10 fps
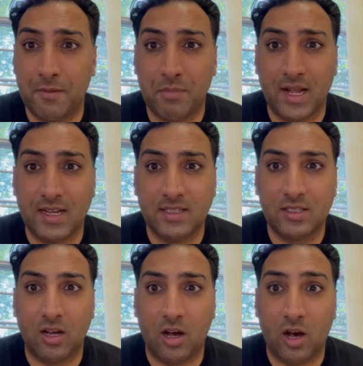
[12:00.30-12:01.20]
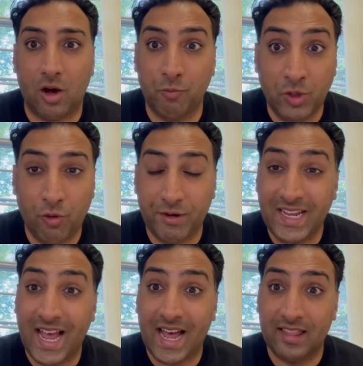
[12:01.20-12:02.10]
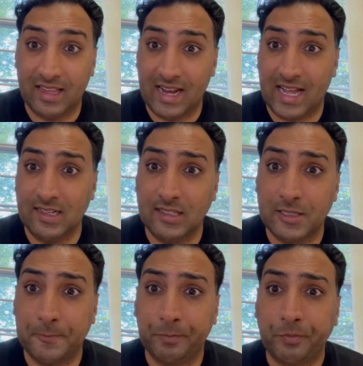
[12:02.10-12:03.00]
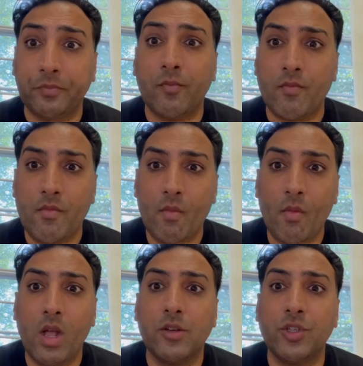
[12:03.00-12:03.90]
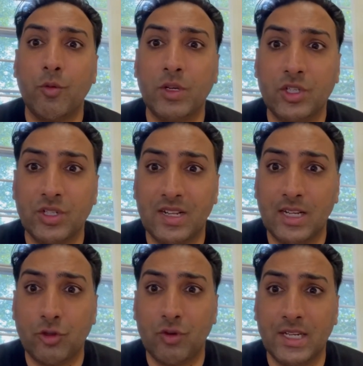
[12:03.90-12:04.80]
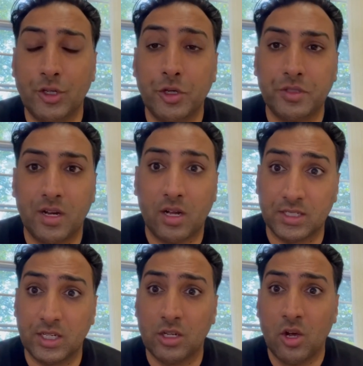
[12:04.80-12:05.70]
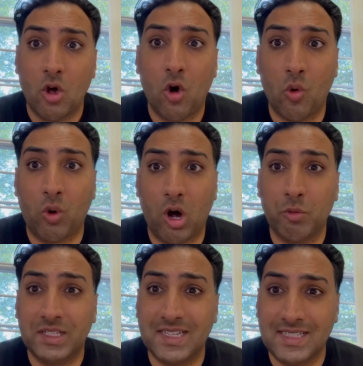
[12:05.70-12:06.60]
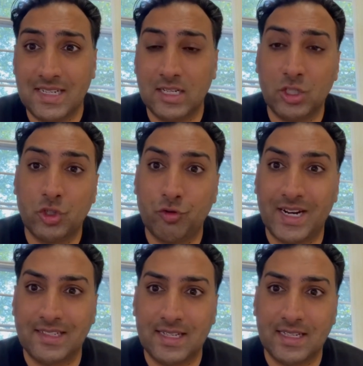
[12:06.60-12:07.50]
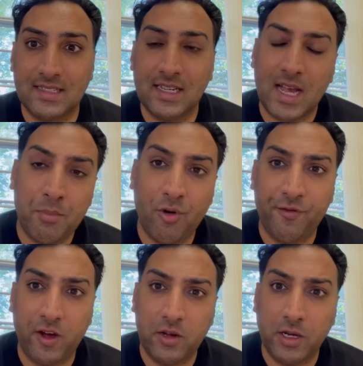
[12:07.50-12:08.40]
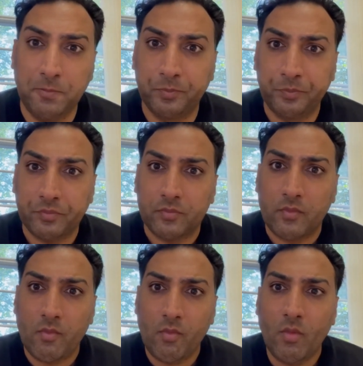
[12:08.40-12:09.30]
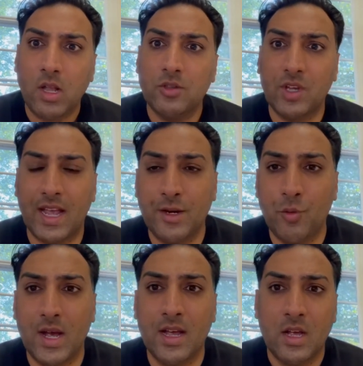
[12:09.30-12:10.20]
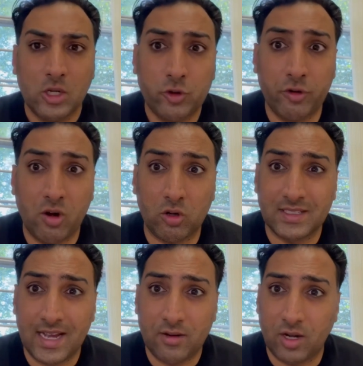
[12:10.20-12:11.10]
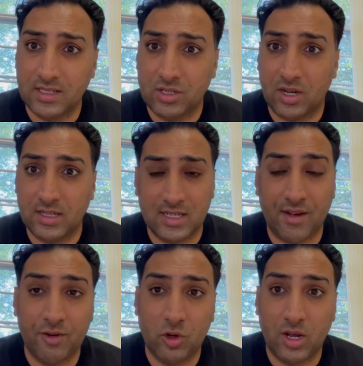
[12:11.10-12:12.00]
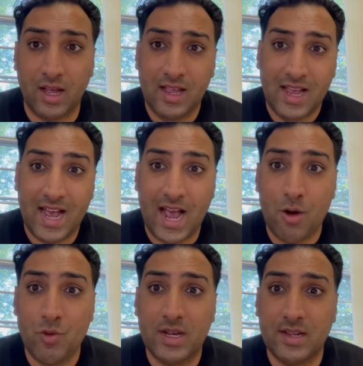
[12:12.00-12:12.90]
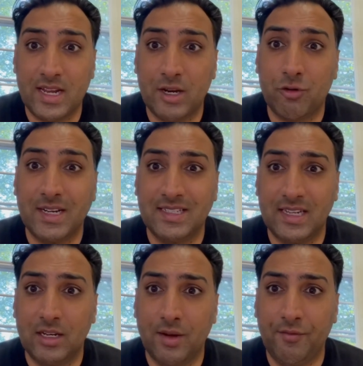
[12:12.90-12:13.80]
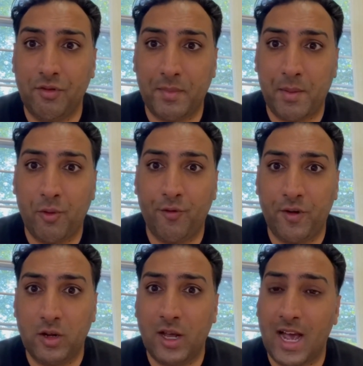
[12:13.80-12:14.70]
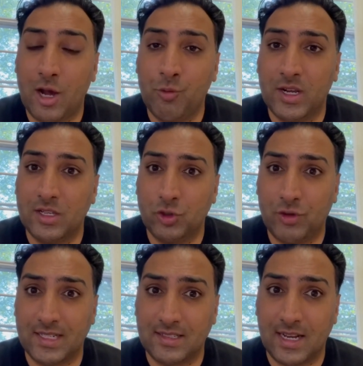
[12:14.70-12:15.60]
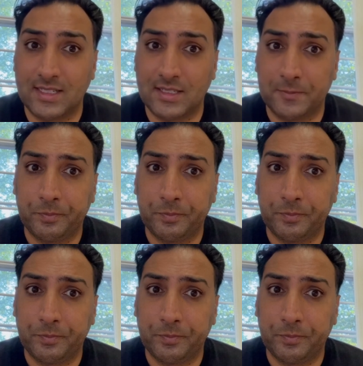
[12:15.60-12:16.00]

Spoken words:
in place. We already had the land. So we're just literally utilising, or what I would consider stress testing our portfolio. So anywhere during lockdown, I decided to have a look at how we can increase income from our portfolio, how we can stress test